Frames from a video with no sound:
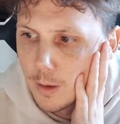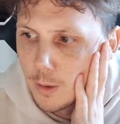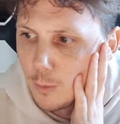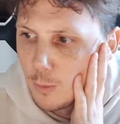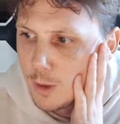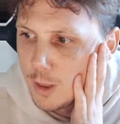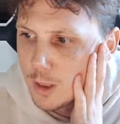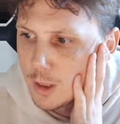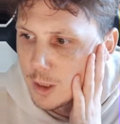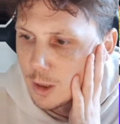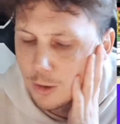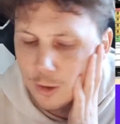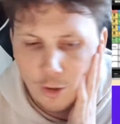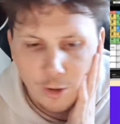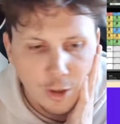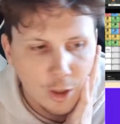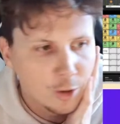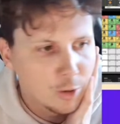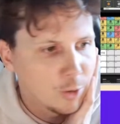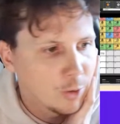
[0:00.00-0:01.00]
We still don't
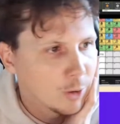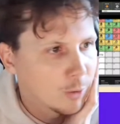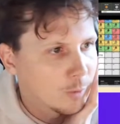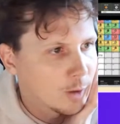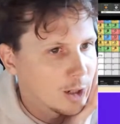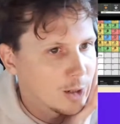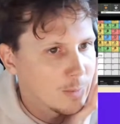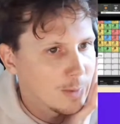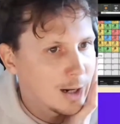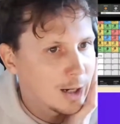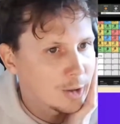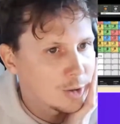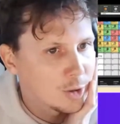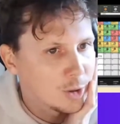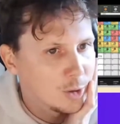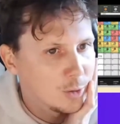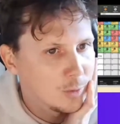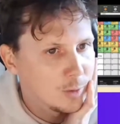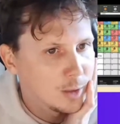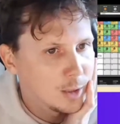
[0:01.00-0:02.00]
know who the running back
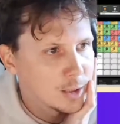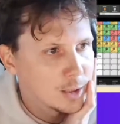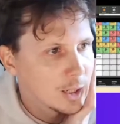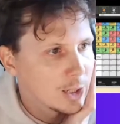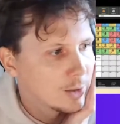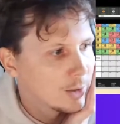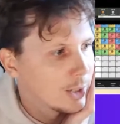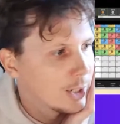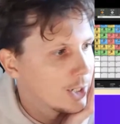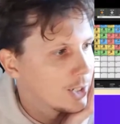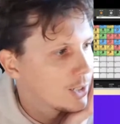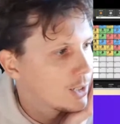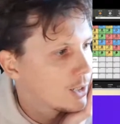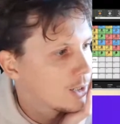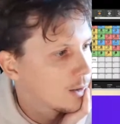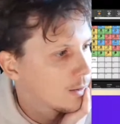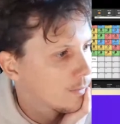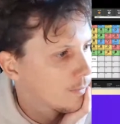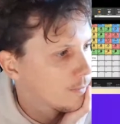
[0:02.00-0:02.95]
2 is on like